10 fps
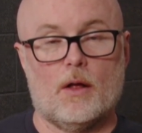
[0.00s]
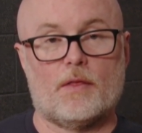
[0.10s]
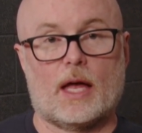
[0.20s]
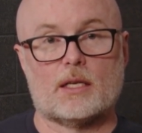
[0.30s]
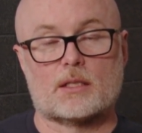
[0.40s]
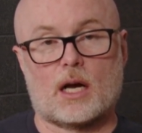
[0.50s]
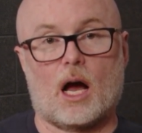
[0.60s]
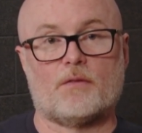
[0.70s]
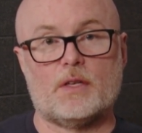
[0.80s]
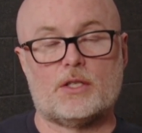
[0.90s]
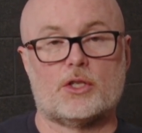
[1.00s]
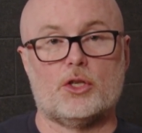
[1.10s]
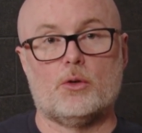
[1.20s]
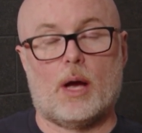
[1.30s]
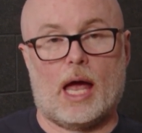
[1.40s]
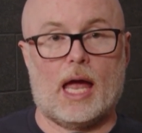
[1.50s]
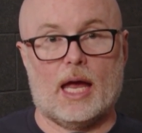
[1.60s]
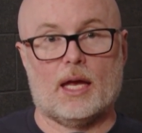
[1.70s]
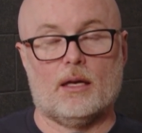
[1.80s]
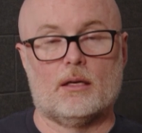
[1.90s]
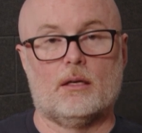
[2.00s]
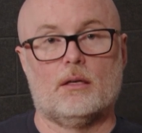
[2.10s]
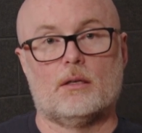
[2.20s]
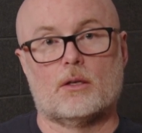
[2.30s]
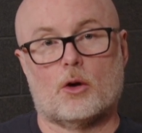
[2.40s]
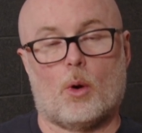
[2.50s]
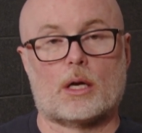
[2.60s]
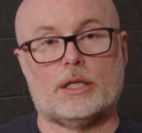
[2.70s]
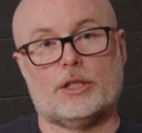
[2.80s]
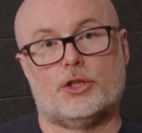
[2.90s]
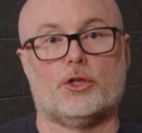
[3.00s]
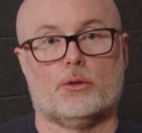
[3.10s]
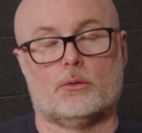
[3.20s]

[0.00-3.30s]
that is coffee SKU A, quantity 2.